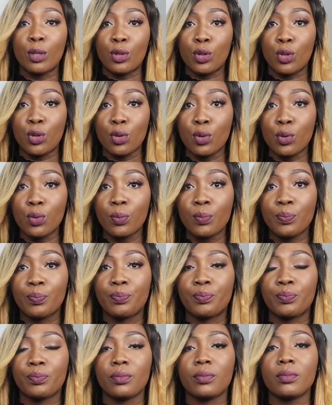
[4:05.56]
Number
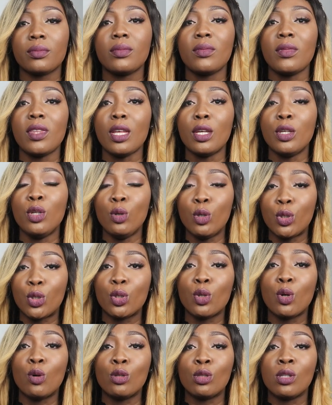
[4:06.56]
two,
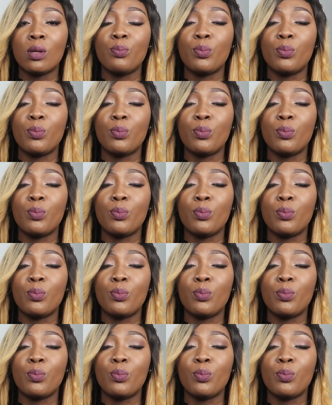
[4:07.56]
you